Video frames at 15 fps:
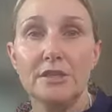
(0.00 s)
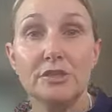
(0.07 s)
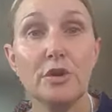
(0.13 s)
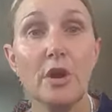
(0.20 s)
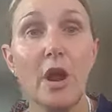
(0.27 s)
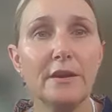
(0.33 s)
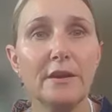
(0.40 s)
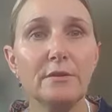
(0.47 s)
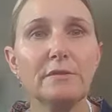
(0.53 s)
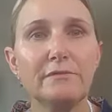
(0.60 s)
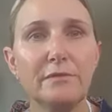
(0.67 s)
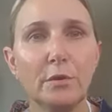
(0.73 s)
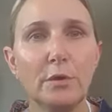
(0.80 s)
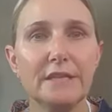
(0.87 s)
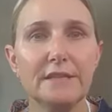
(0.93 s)
try to
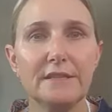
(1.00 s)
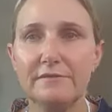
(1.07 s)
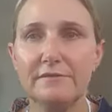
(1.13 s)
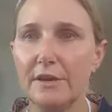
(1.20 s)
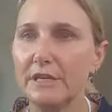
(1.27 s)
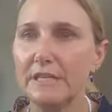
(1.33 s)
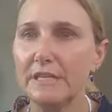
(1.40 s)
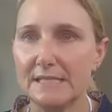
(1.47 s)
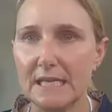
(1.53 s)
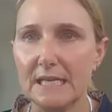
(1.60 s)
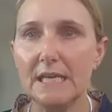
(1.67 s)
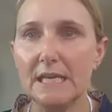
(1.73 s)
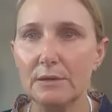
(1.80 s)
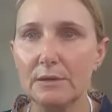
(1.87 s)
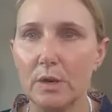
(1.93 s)
avoid the very
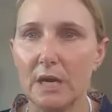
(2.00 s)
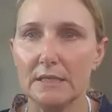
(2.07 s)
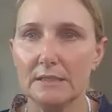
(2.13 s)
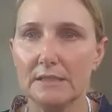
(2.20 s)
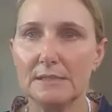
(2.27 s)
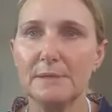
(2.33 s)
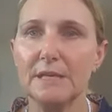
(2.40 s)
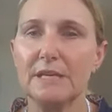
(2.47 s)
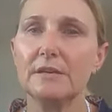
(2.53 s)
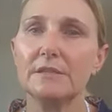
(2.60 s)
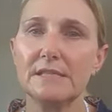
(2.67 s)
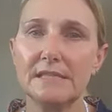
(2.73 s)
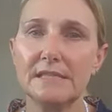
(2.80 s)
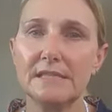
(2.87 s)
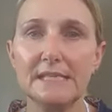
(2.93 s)
zinky ones,
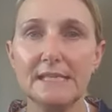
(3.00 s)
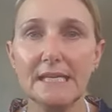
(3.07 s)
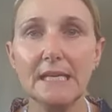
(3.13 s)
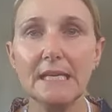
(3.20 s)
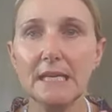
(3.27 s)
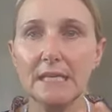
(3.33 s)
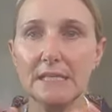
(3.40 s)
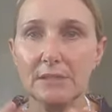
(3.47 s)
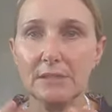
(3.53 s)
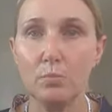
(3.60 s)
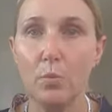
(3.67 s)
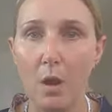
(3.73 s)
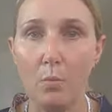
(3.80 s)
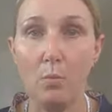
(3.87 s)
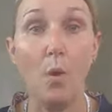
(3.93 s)
because the zinc is
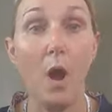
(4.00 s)
a